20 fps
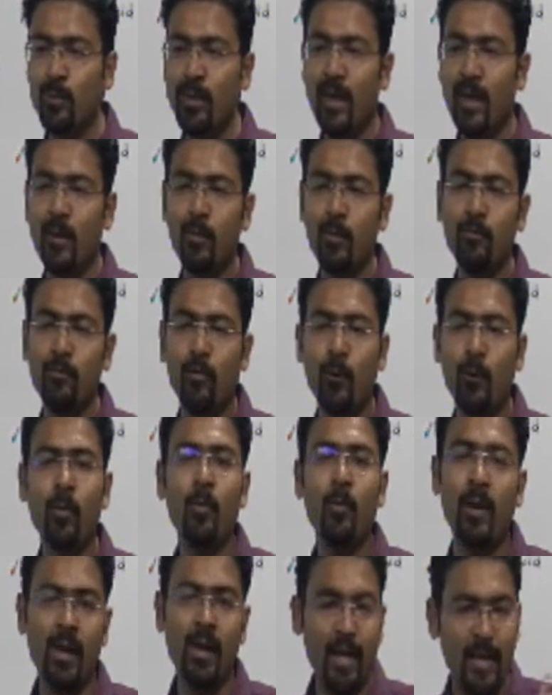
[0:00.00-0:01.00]
form
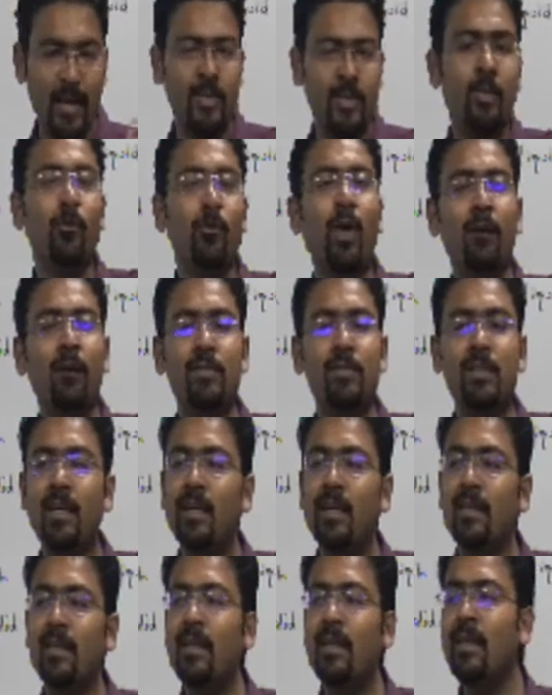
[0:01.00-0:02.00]
quickly, as you have seen in
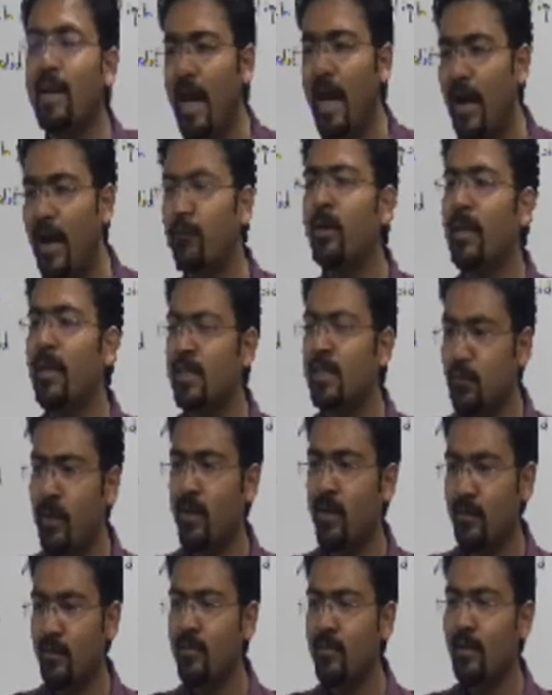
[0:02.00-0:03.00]
the advertisement.
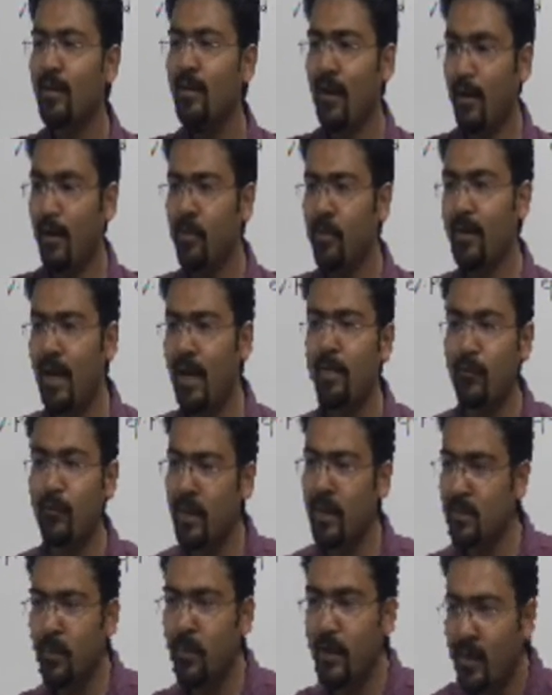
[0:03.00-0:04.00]
When in
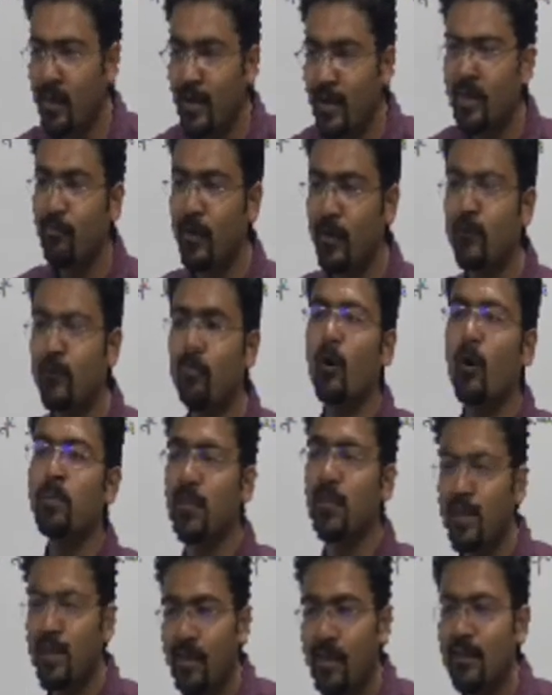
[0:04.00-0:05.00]
advertisement it forms in
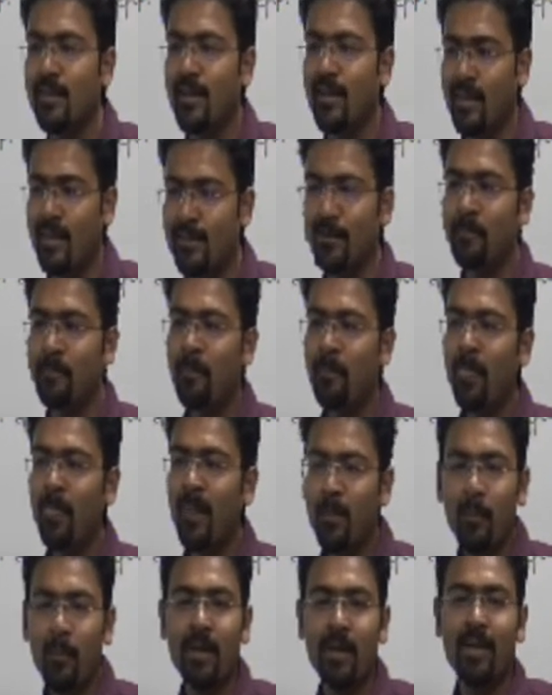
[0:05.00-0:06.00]
30 seconds, but
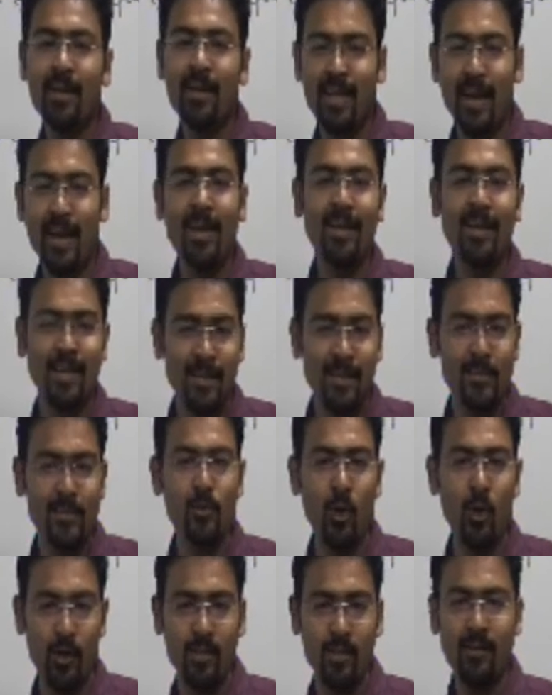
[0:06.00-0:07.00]
in reality it does not,
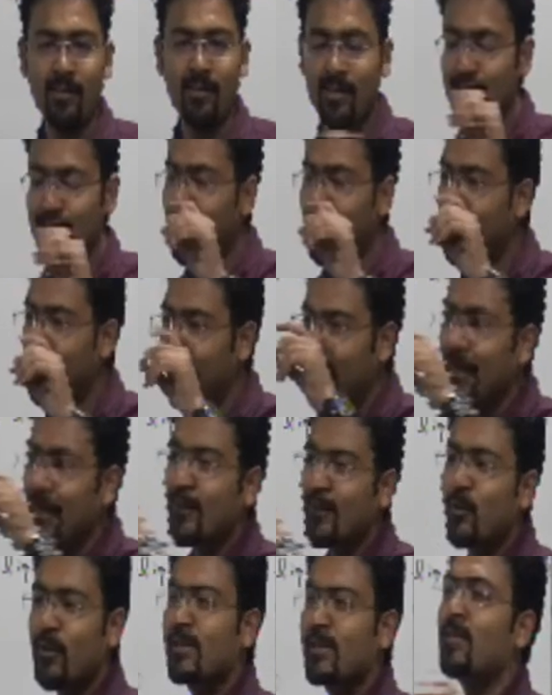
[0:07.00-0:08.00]
right? So you
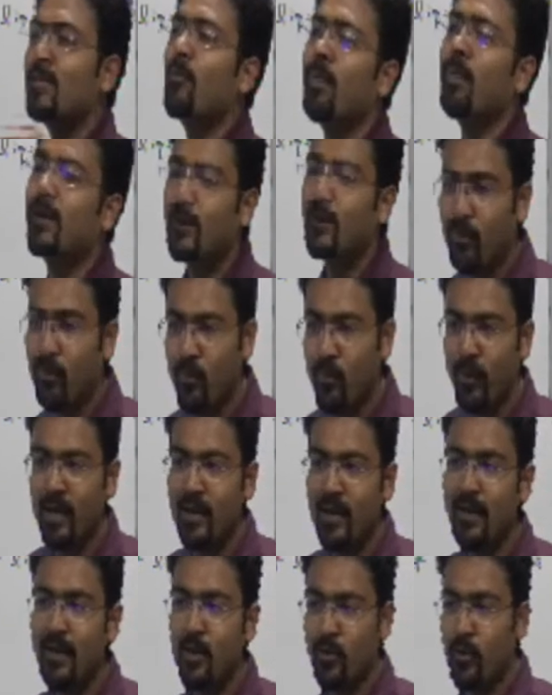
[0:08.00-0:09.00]
just quickly
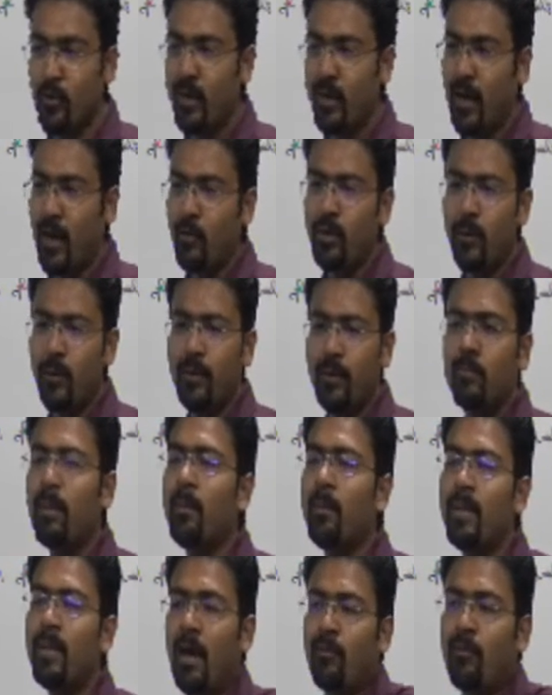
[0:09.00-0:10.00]
took it out. Maybe
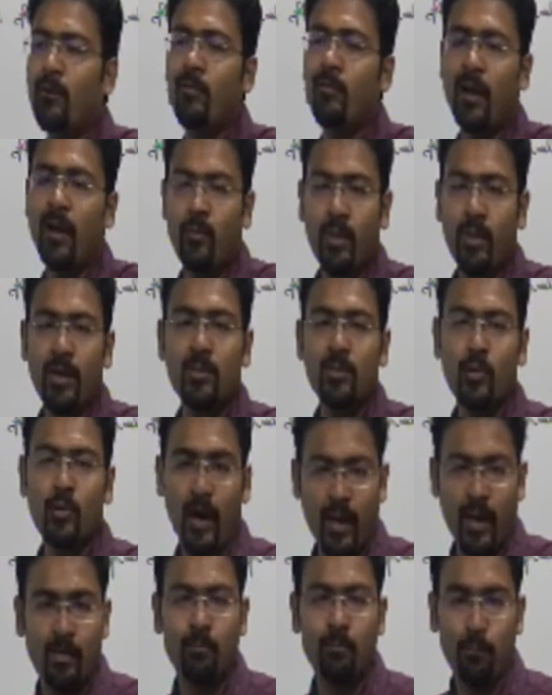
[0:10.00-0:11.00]
after 5 minutes you had
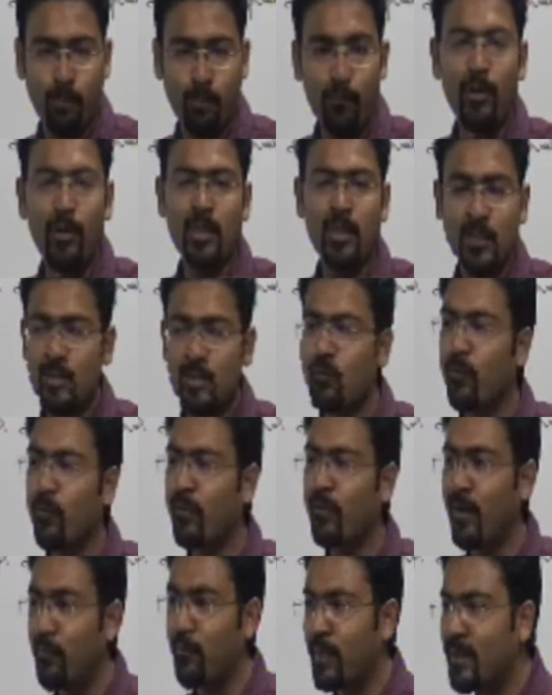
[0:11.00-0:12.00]
patience for 5
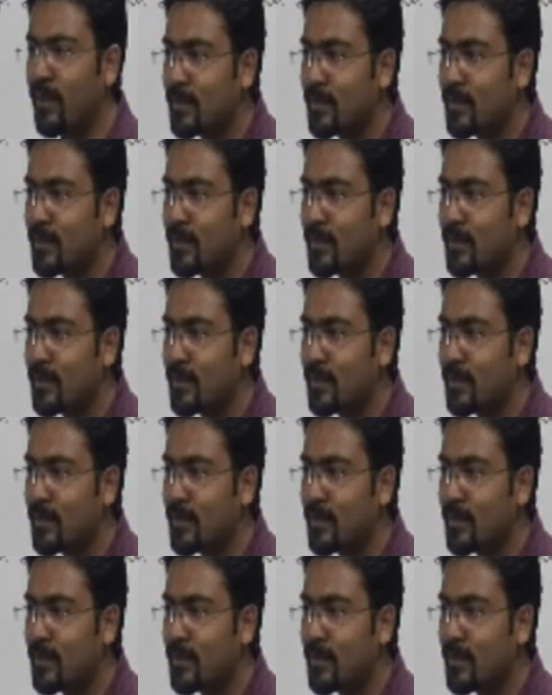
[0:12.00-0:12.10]
minutes.